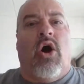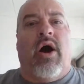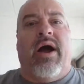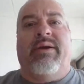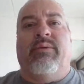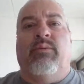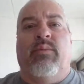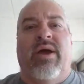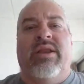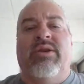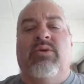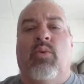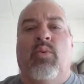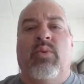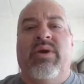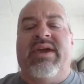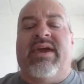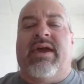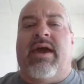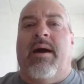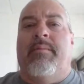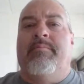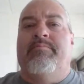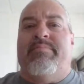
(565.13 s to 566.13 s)
All right, when
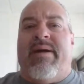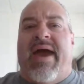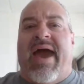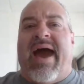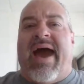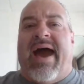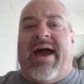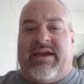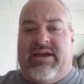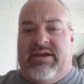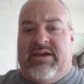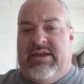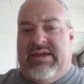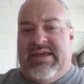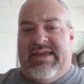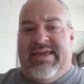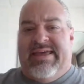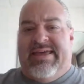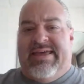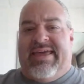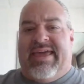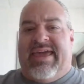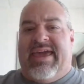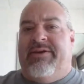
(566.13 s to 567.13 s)
we come back,
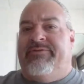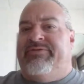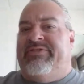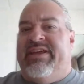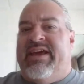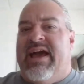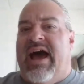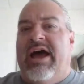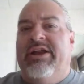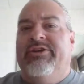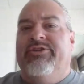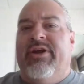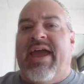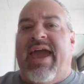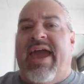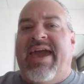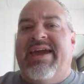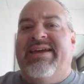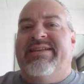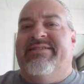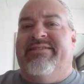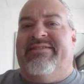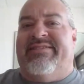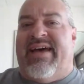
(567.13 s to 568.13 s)
if DeAndre
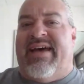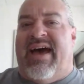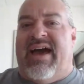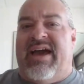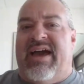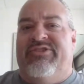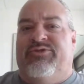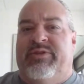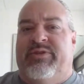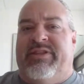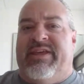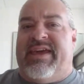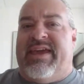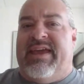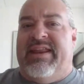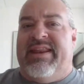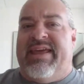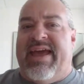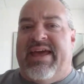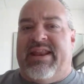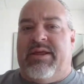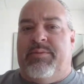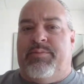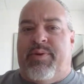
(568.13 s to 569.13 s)
Ayton signs with the
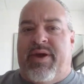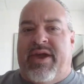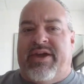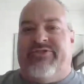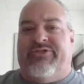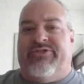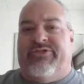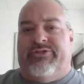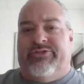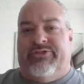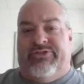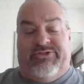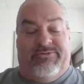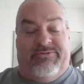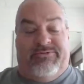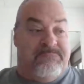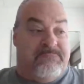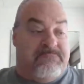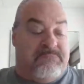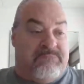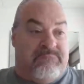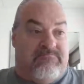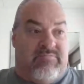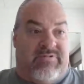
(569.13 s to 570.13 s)
Indiana Pacers,
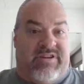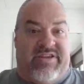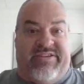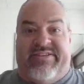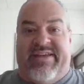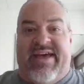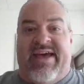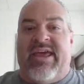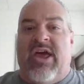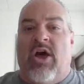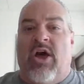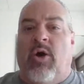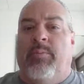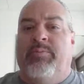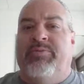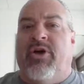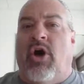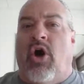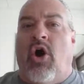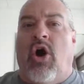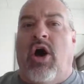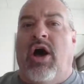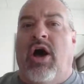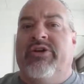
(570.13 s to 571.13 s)
does that help
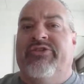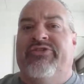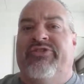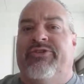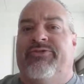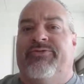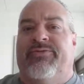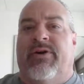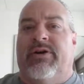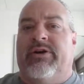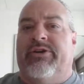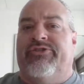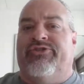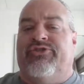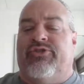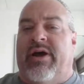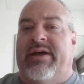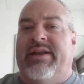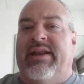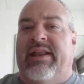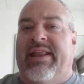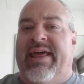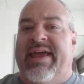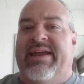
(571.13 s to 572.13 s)
the Hawks as far as
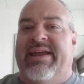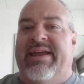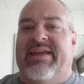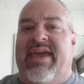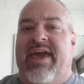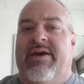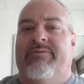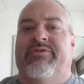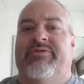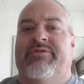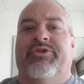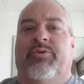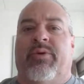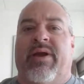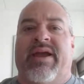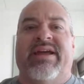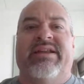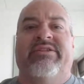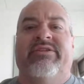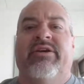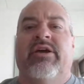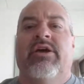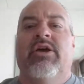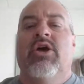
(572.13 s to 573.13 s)
trying to land Kevin
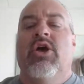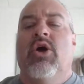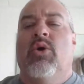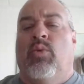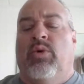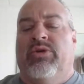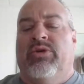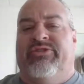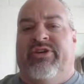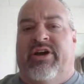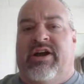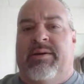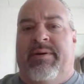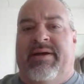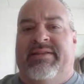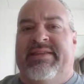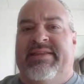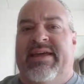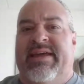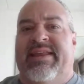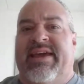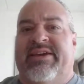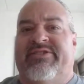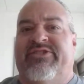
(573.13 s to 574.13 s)
Durant? We'll talk
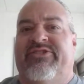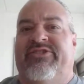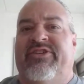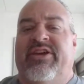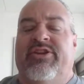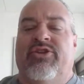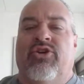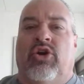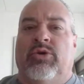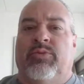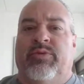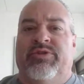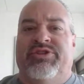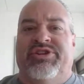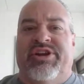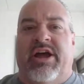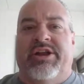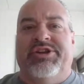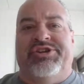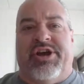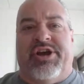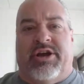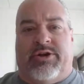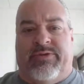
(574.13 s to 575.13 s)
about that next. It's Hittin' Hard with
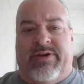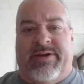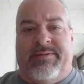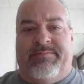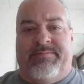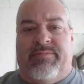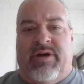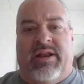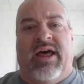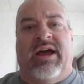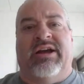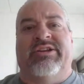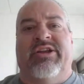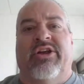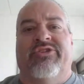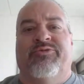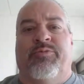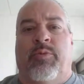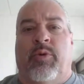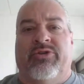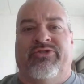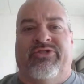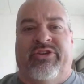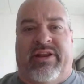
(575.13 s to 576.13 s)
Jon Chuckery on Locked On
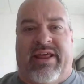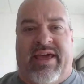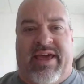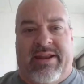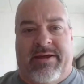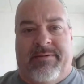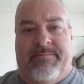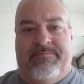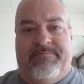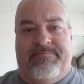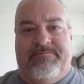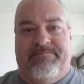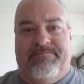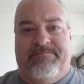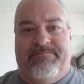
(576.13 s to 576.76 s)
Sports Atlanta.